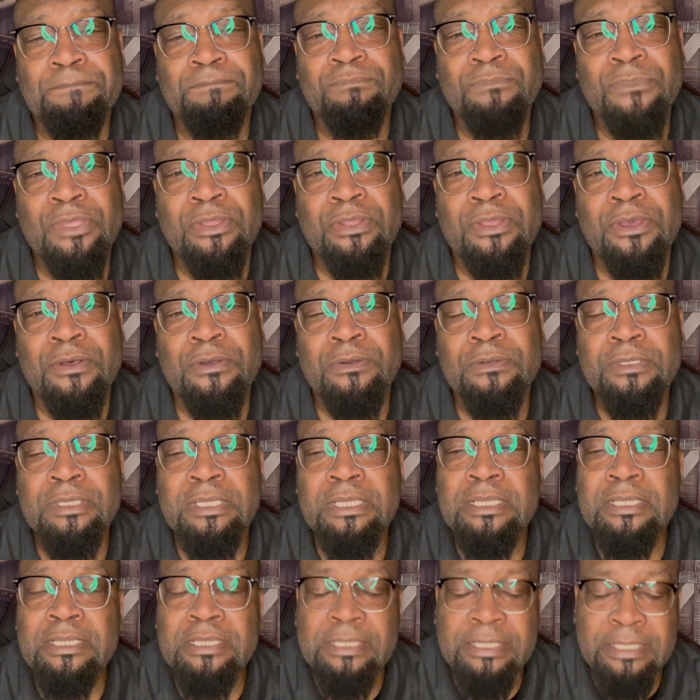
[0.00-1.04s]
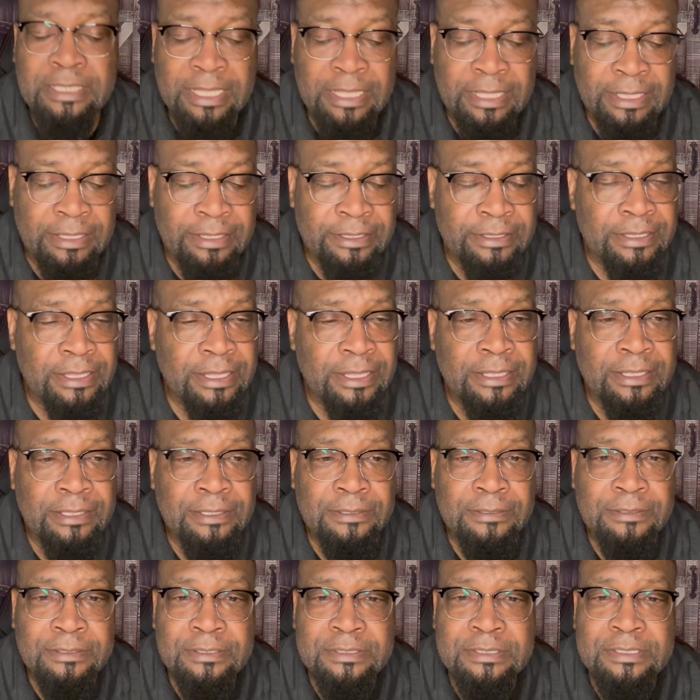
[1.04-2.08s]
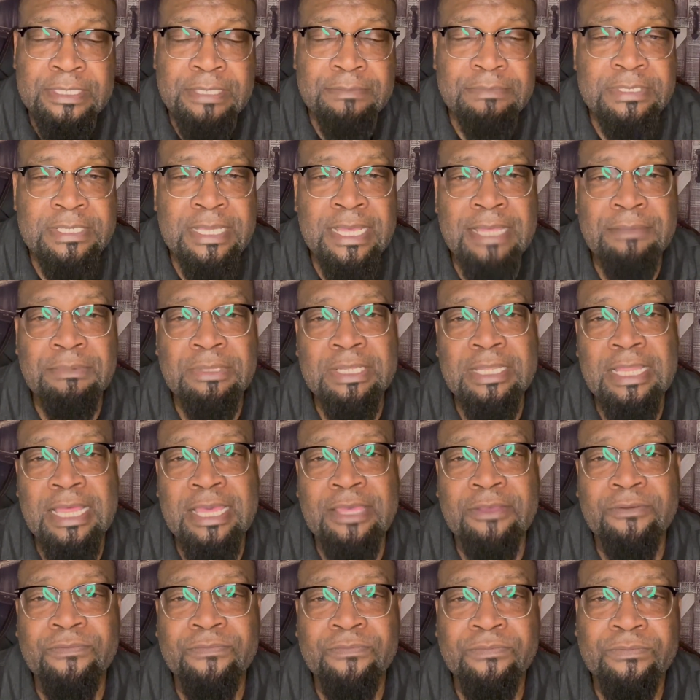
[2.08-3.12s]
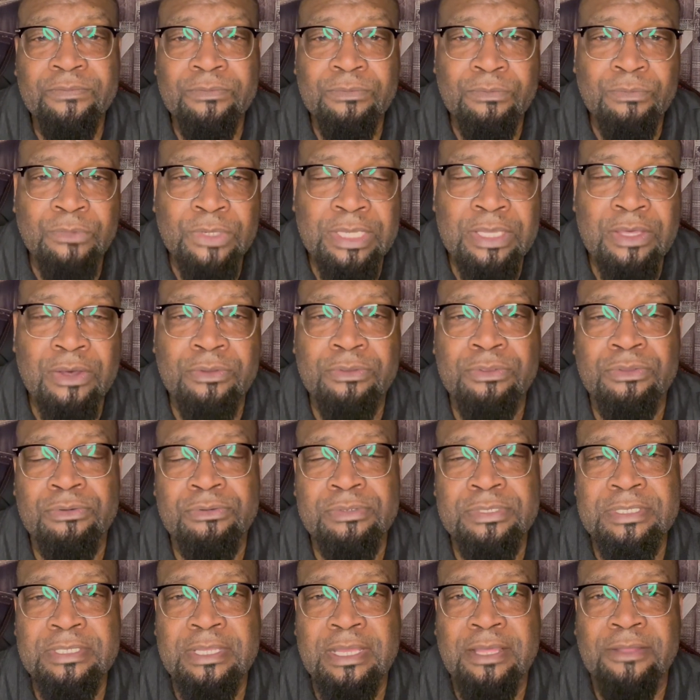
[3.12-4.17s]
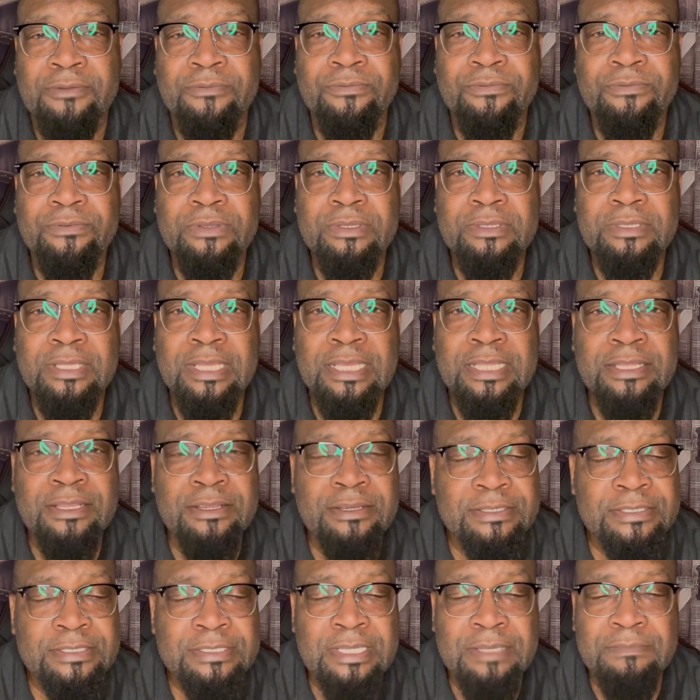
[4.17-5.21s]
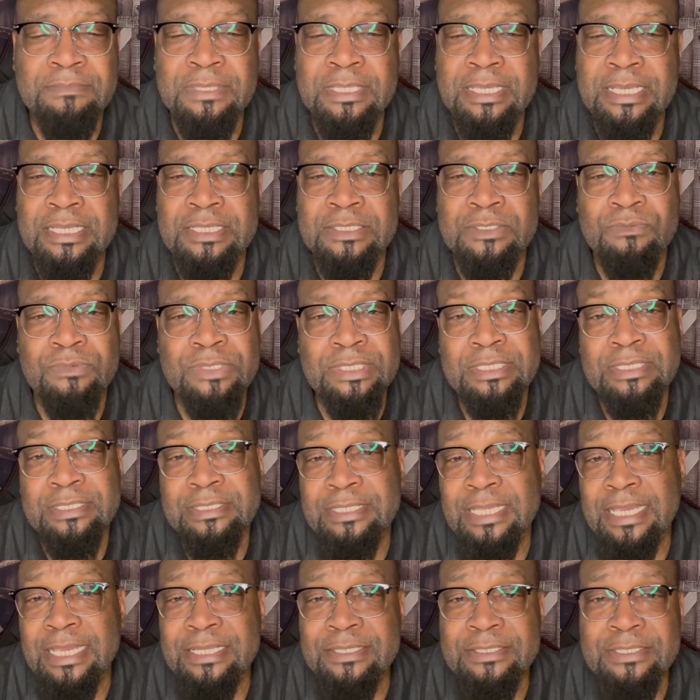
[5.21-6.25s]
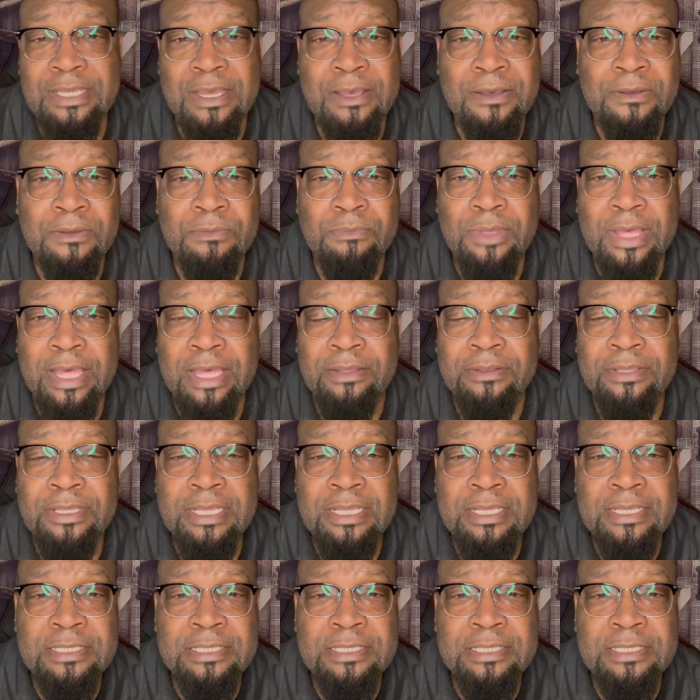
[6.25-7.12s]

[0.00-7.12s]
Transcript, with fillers: You know? And uh sometime in life we go through stuff and there are some things we just can't talk about.